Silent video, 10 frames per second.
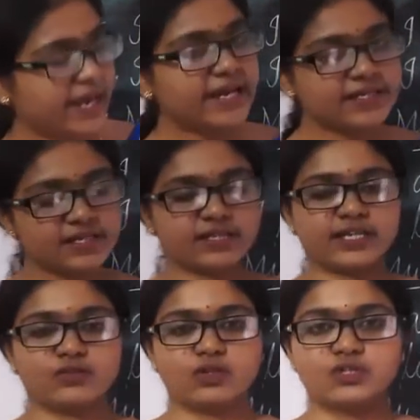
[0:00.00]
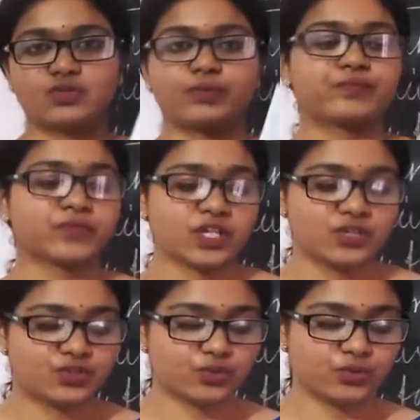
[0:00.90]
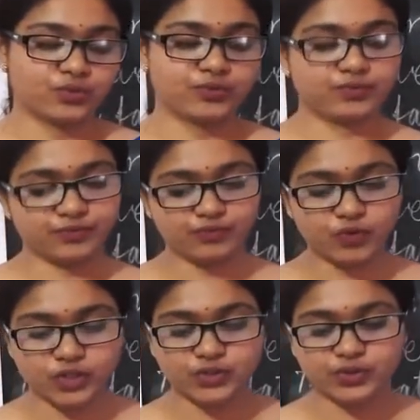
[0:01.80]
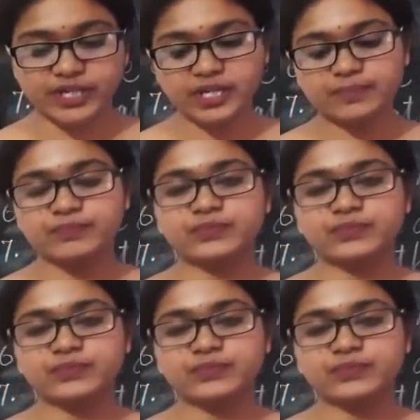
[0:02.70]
exercise also. So, for today,